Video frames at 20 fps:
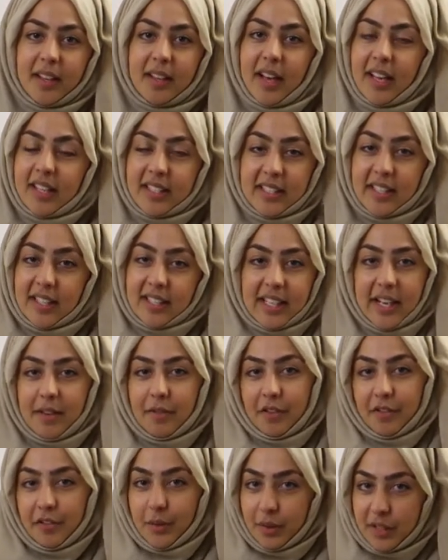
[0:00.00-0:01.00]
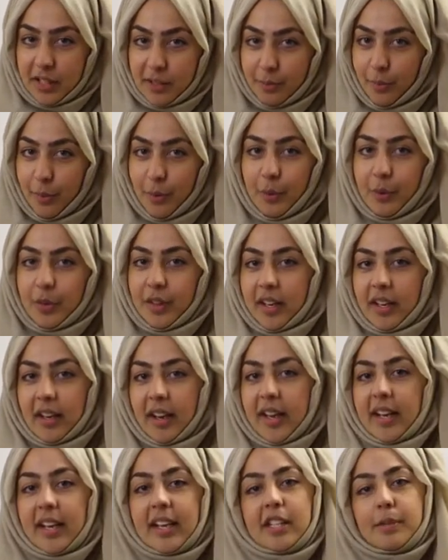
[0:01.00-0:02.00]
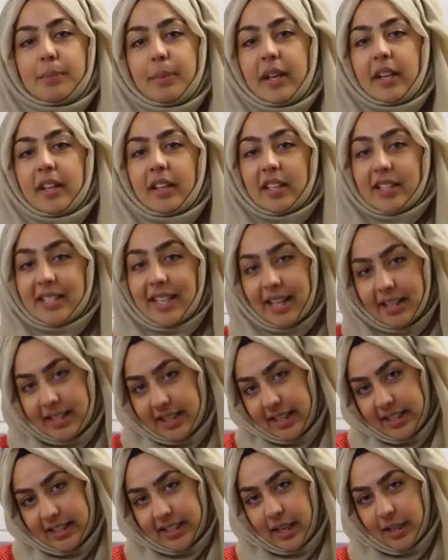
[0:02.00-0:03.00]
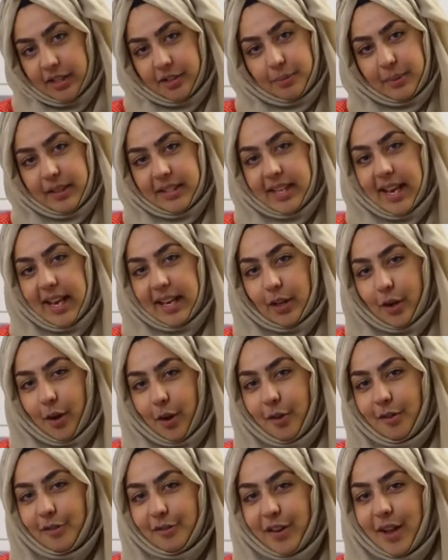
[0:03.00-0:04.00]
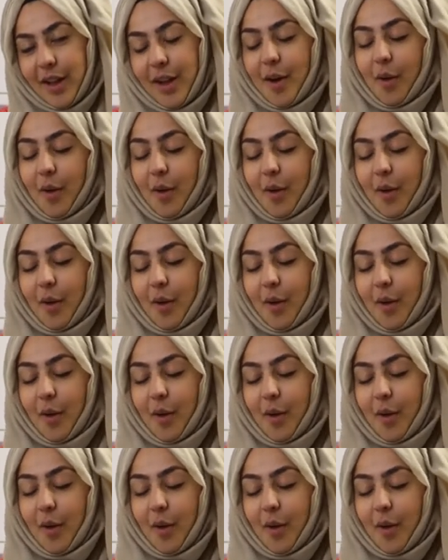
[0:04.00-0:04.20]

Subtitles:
It doesn't even feel smooth, and like it's been, the dead skin cells have been taken off,